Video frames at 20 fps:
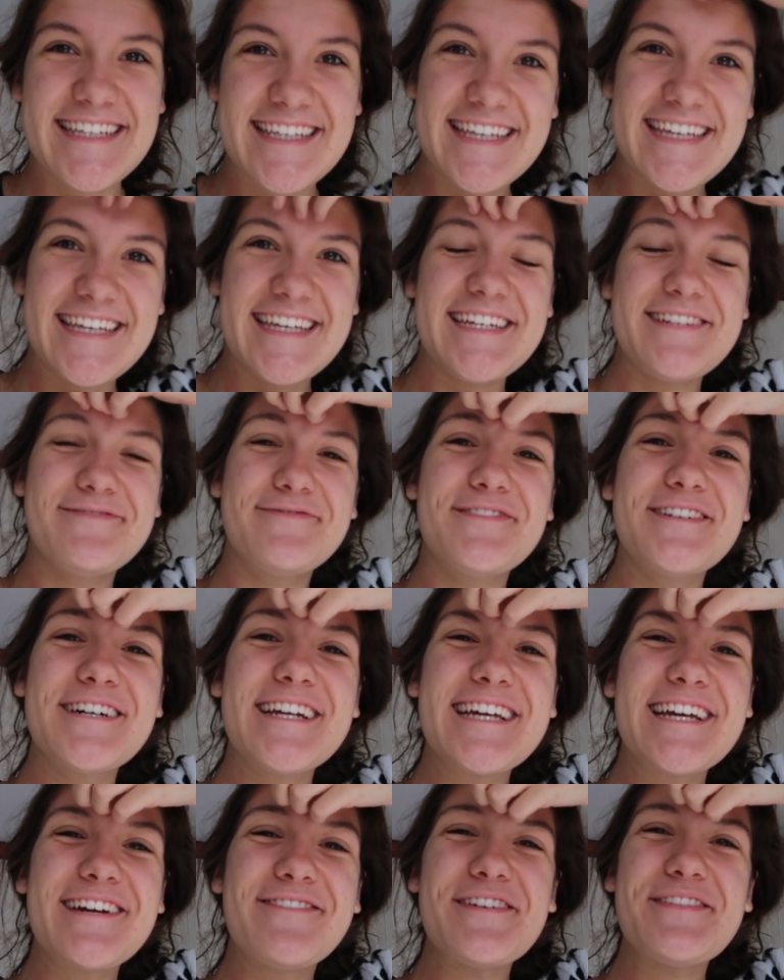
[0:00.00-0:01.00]
Good
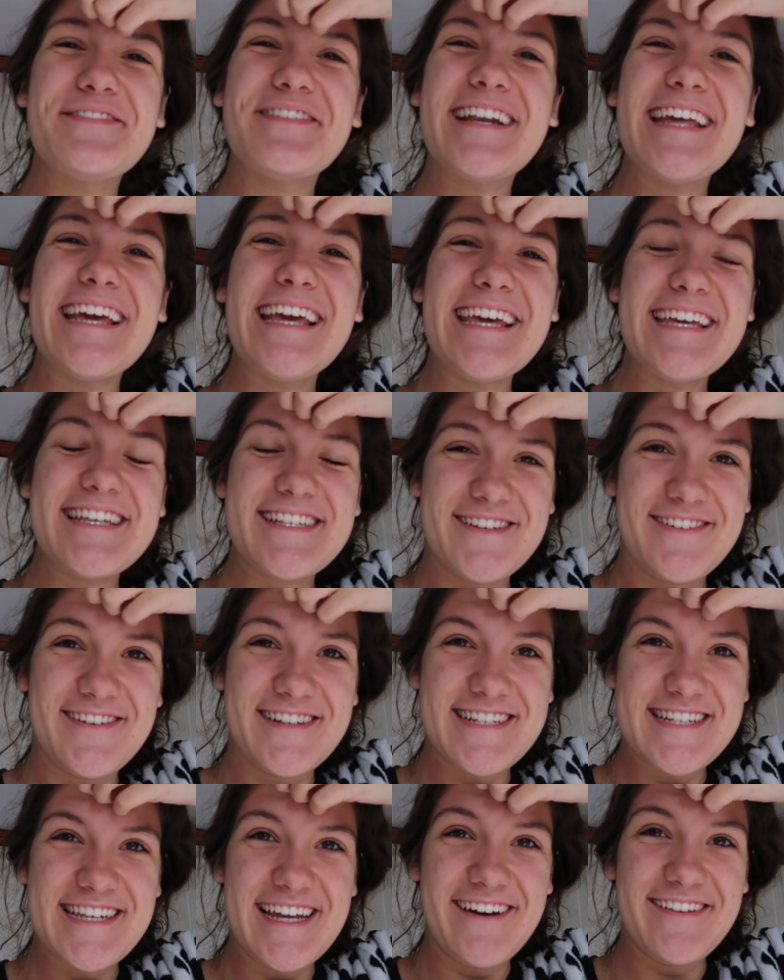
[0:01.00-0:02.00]
morning everybody! So
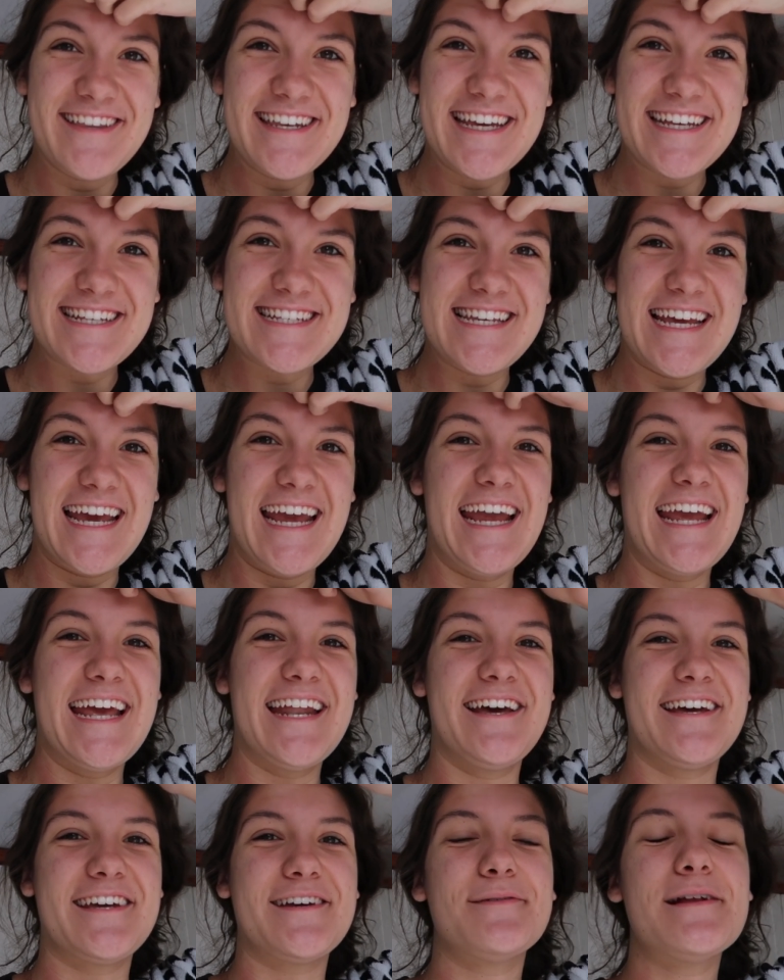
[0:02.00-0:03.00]
it's now the next day
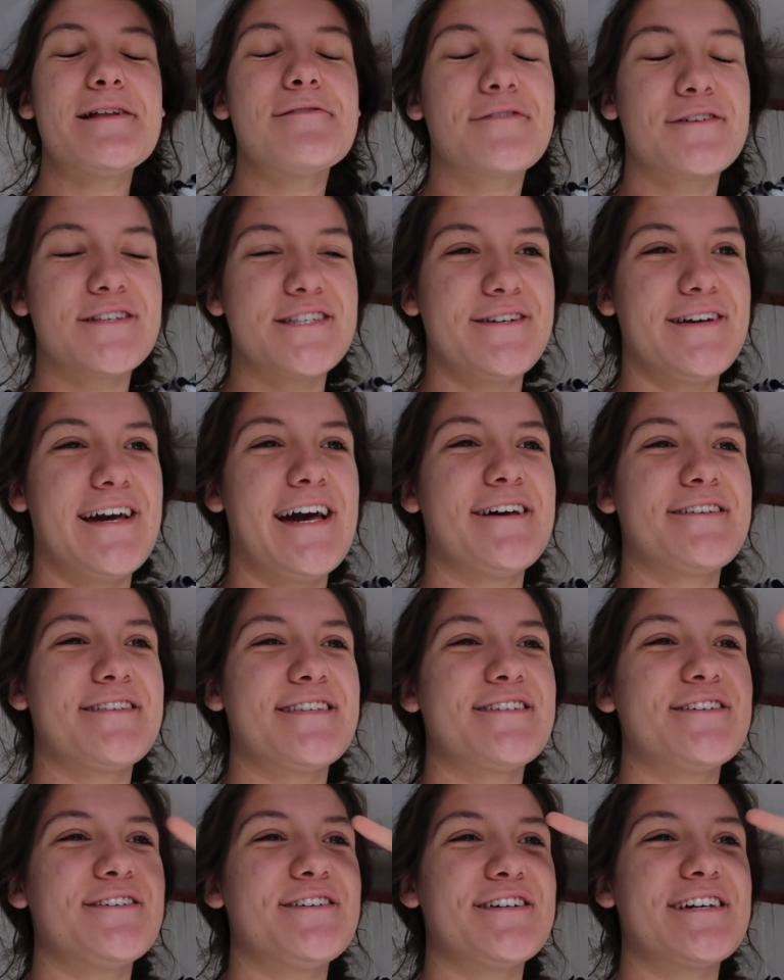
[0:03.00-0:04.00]
and I completely forgot to do a
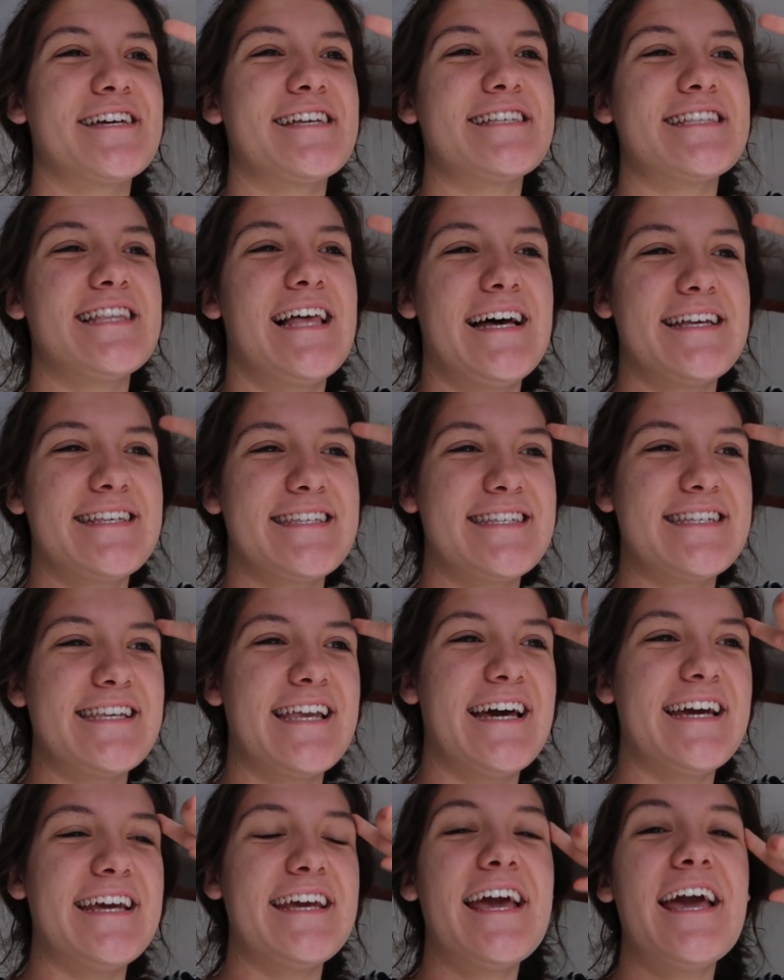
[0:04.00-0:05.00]
house tour because last
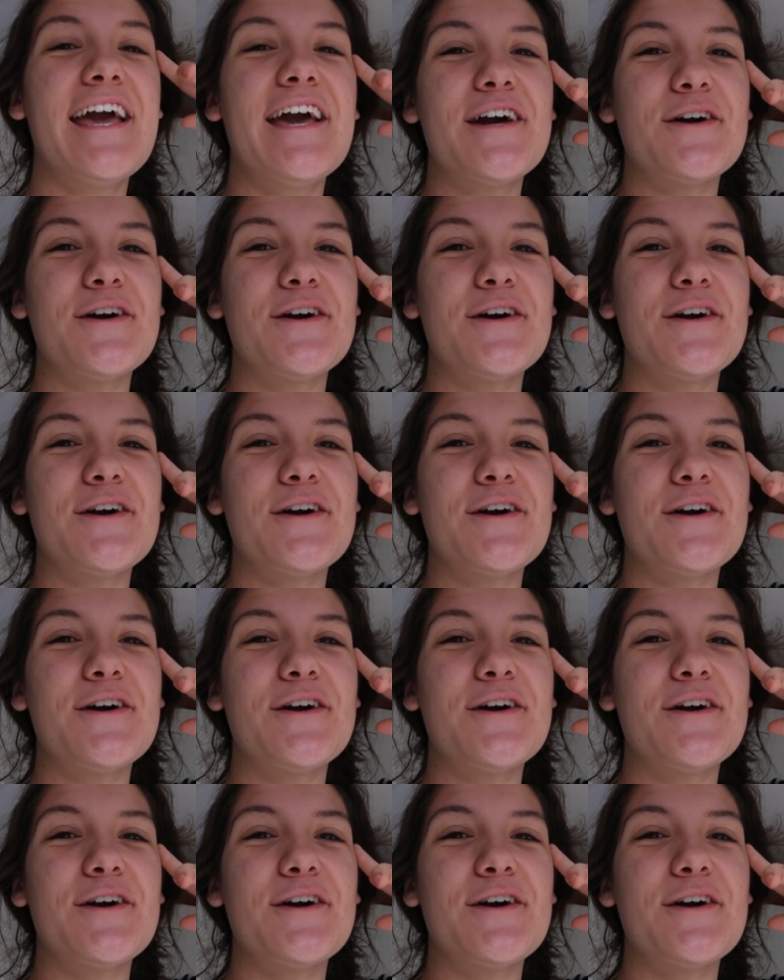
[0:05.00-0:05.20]
night